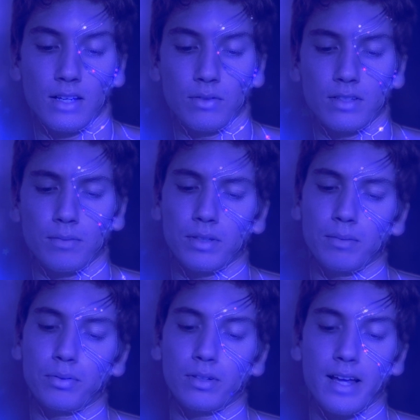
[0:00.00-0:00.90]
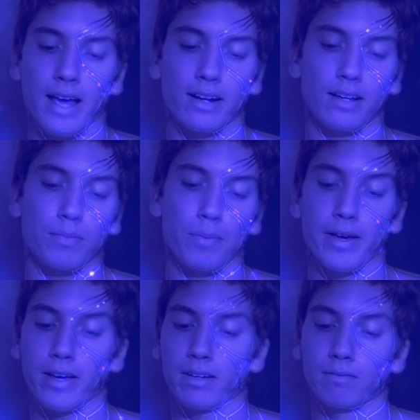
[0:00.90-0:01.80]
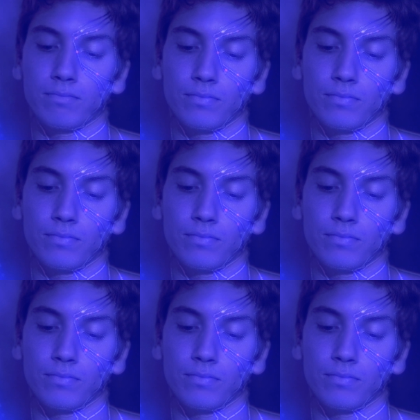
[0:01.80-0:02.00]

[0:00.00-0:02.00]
I would simply pull a hat out of my bag